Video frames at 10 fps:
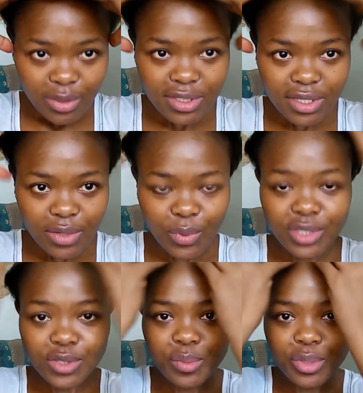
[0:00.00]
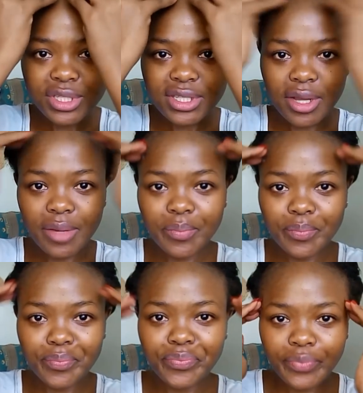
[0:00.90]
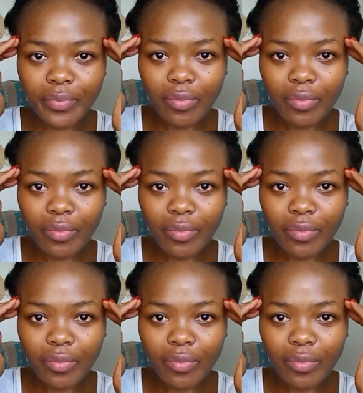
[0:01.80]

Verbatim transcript: you see, once you put um,